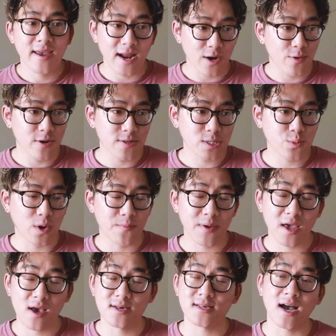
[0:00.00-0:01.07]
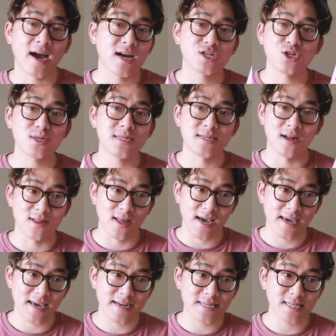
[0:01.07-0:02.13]
Getting rid of this one because I actually did not
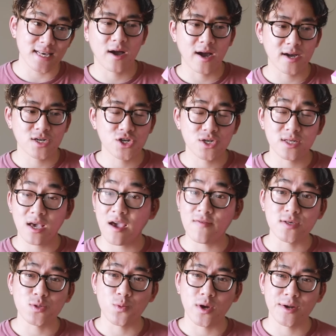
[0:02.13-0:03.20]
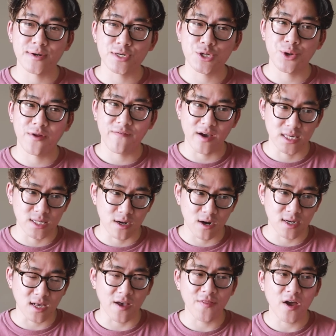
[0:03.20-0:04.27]
like it. I actually gave this one two out of five
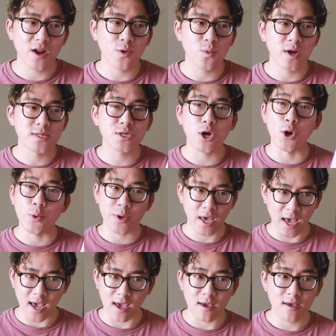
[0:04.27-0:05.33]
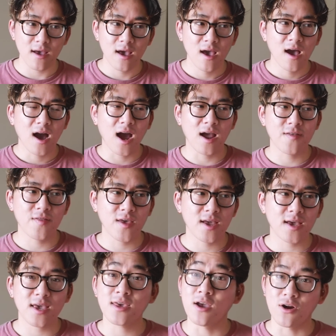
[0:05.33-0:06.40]
stars. I thought it was okay. I
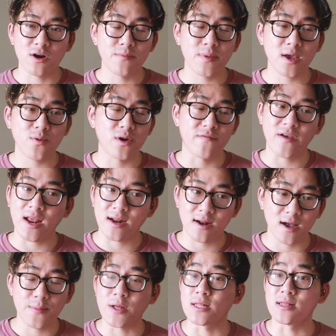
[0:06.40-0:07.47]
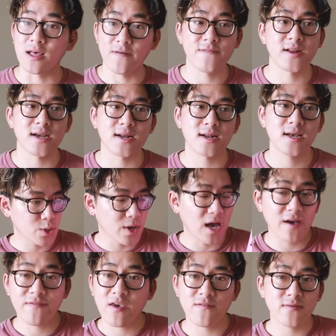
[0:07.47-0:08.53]
think younger me would have ate it up, loved it. So yeah,
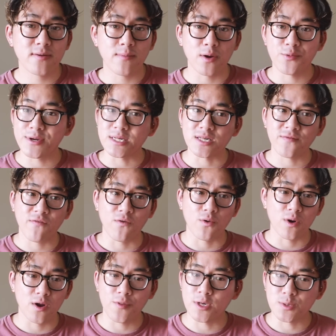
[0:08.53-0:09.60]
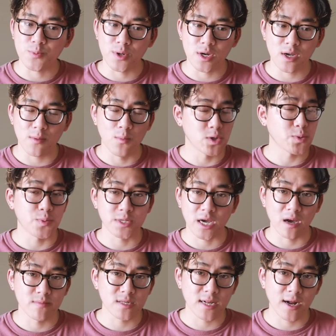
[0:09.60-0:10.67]
I've given my reasons for this book multiple
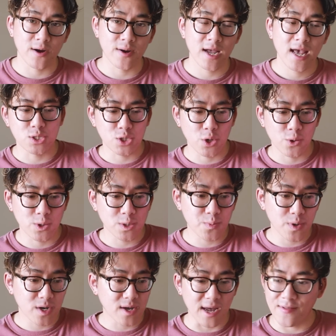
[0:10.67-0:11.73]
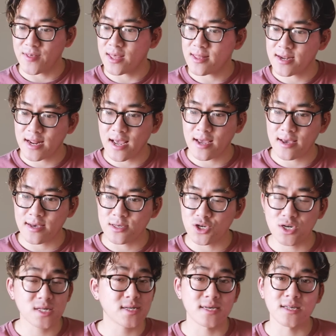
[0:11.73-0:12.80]
times now. So this book, at the end of the day, it
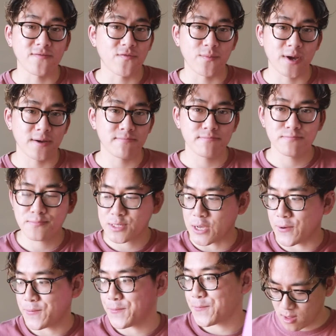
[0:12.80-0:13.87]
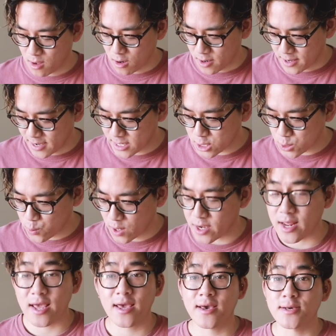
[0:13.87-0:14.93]
just isn't for me. So, all right, next one
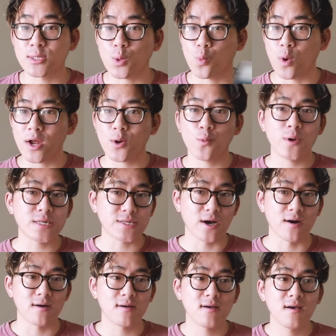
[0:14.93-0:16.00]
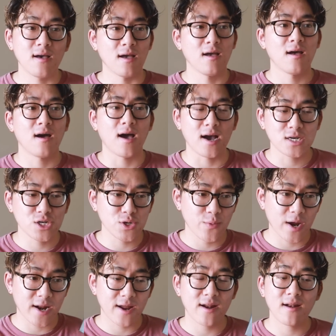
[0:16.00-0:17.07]
is What We Saw. Actually
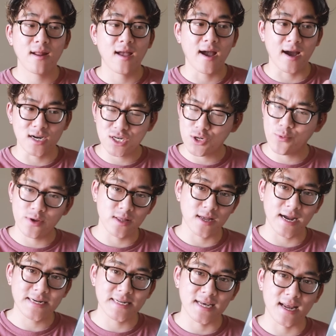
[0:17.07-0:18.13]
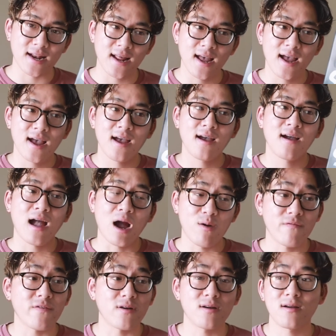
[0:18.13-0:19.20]
read it, actually really liked it.
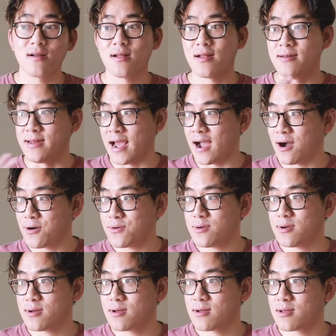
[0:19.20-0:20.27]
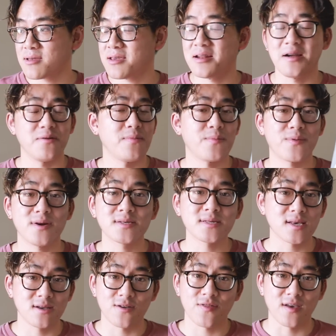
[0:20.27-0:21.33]
However, now cannot remember a
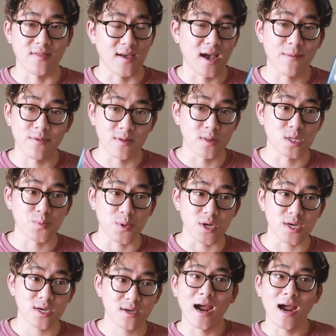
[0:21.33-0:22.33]
single thing that happened in this book.